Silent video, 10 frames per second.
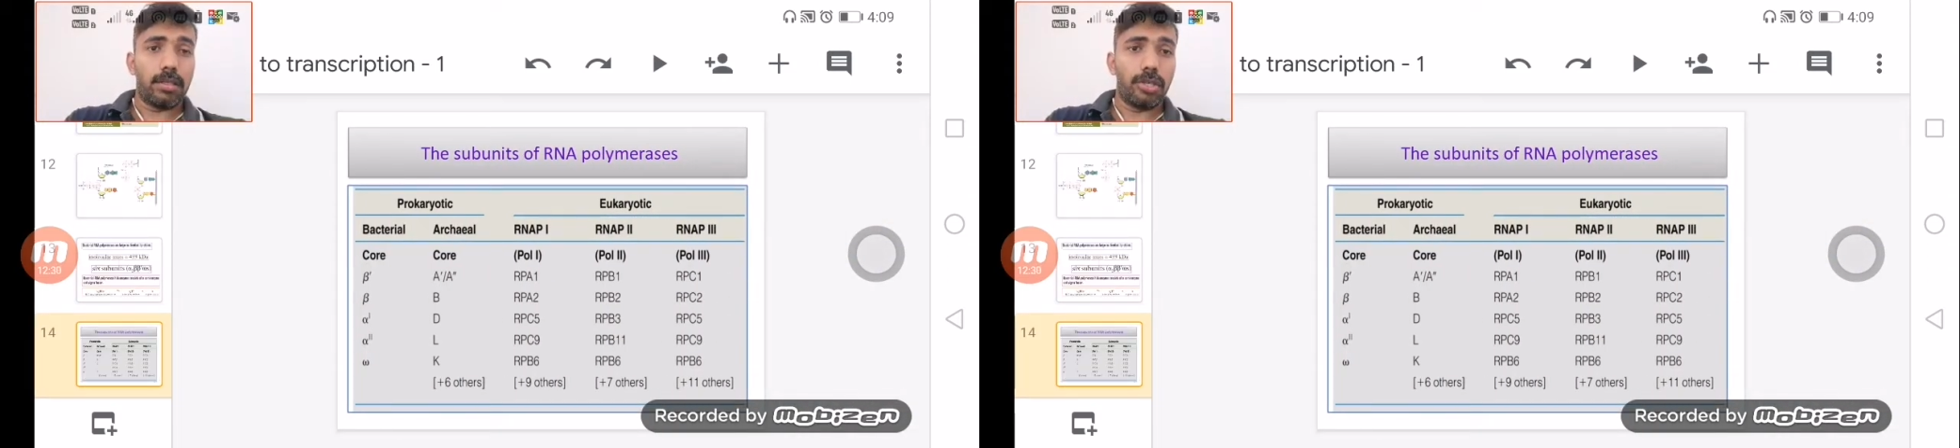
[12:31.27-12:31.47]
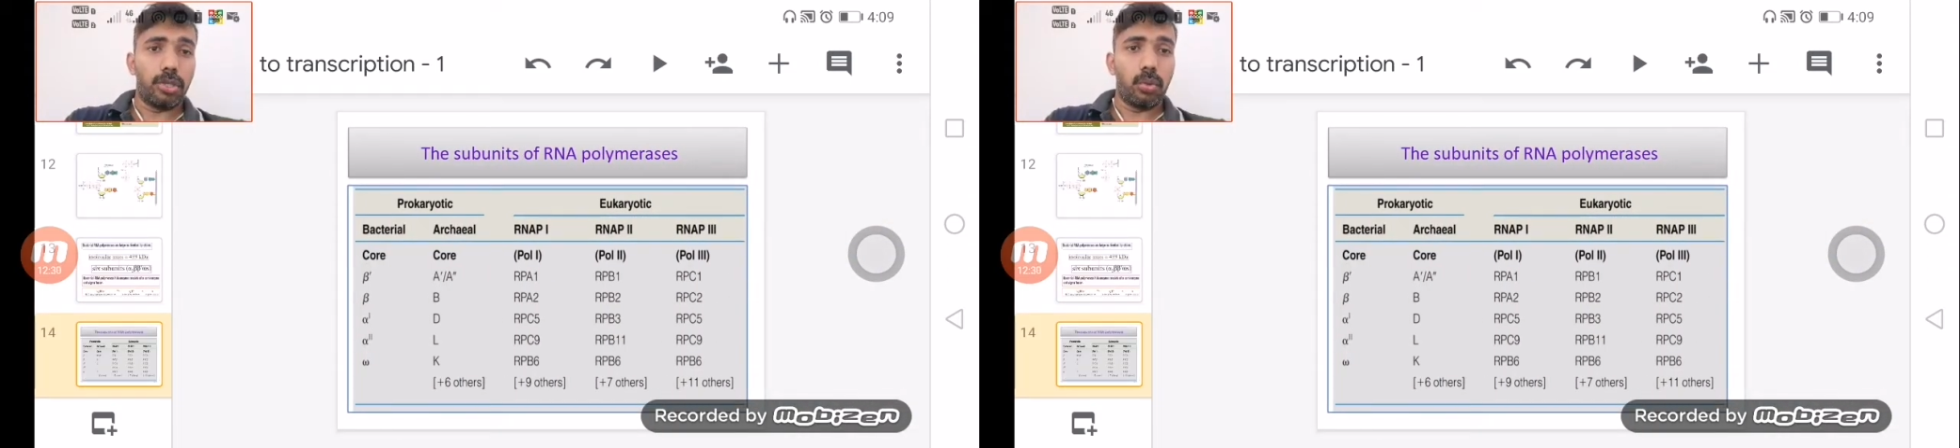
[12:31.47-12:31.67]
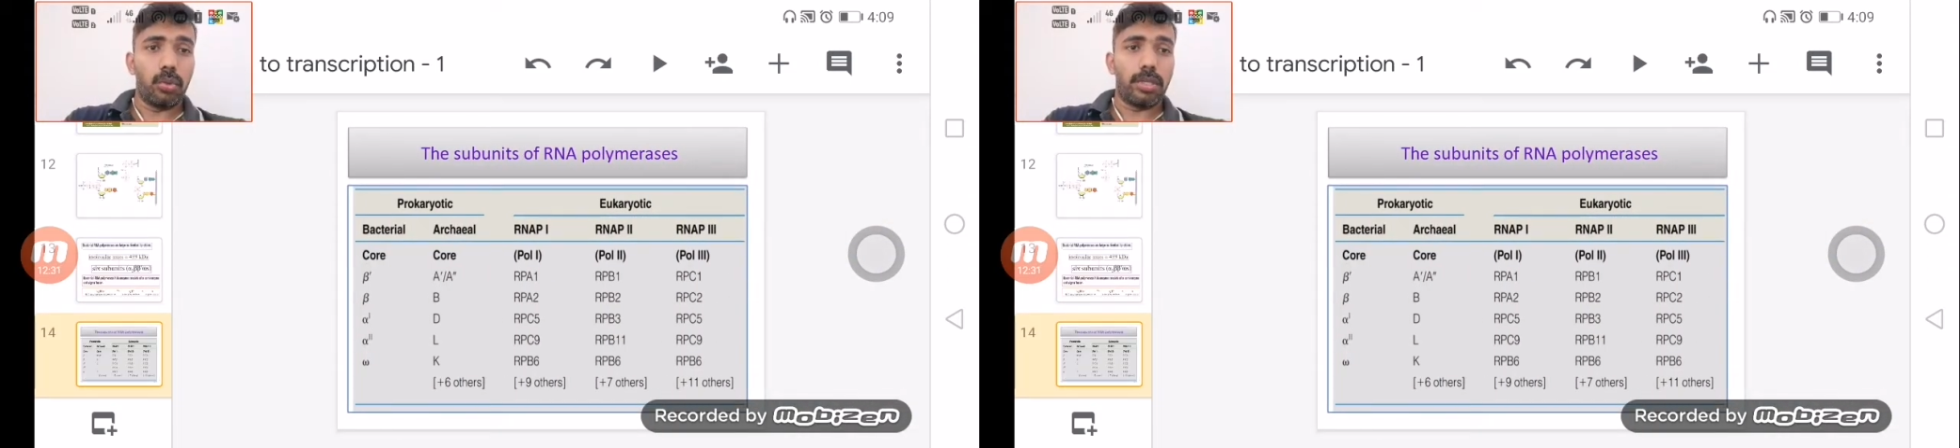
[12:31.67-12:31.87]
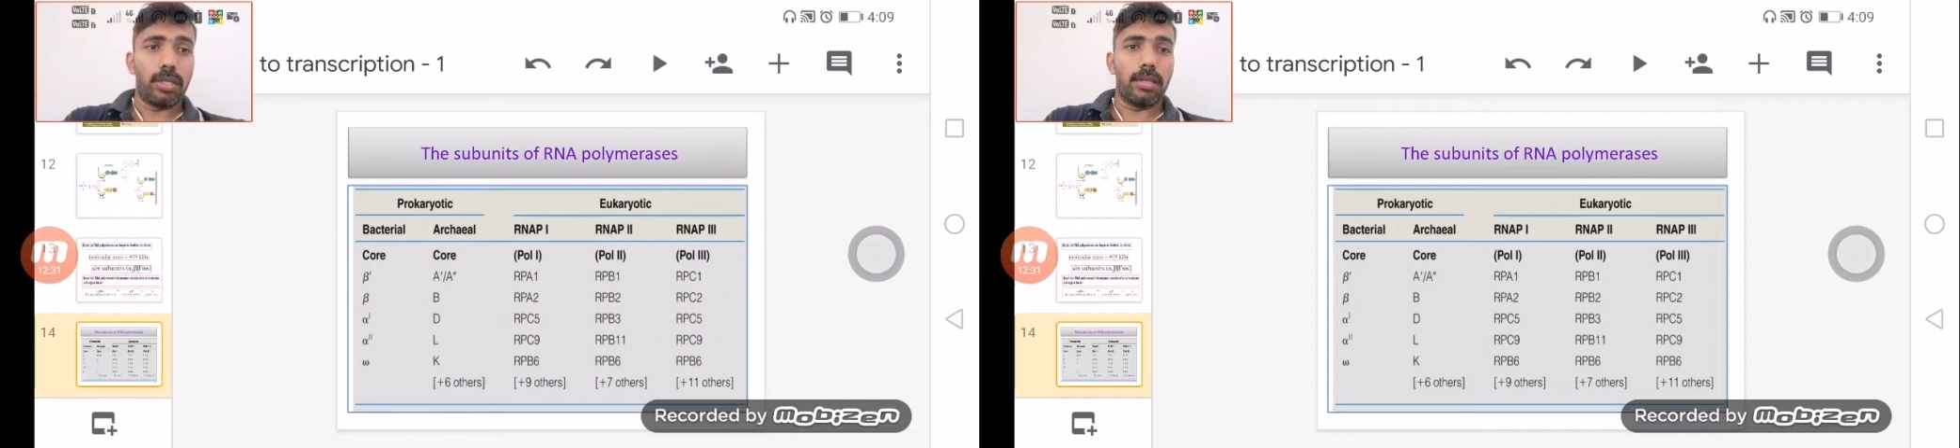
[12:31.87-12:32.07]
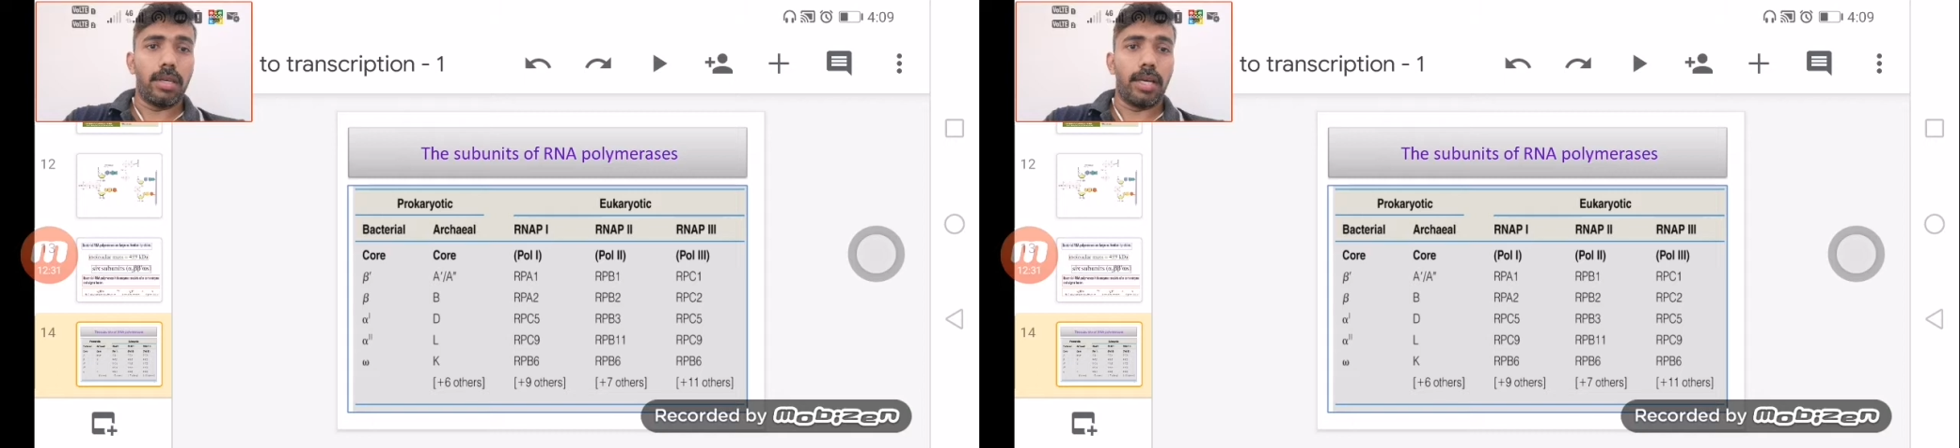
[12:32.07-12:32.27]
shows
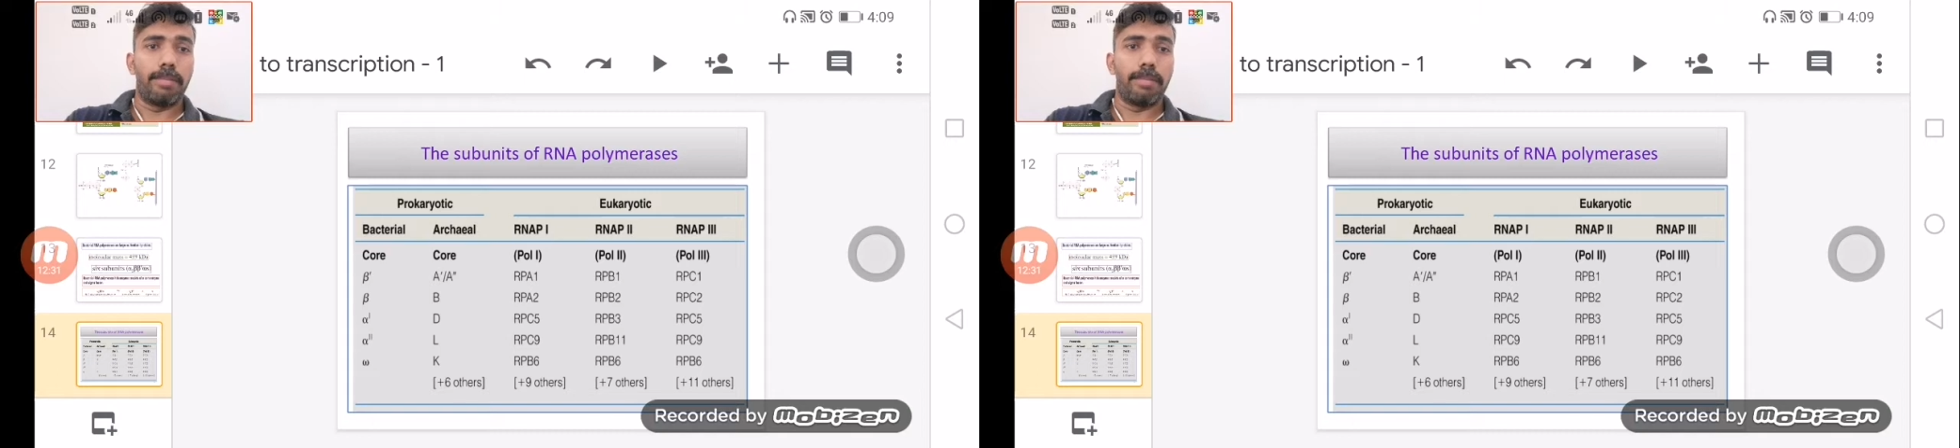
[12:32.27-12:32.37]
us a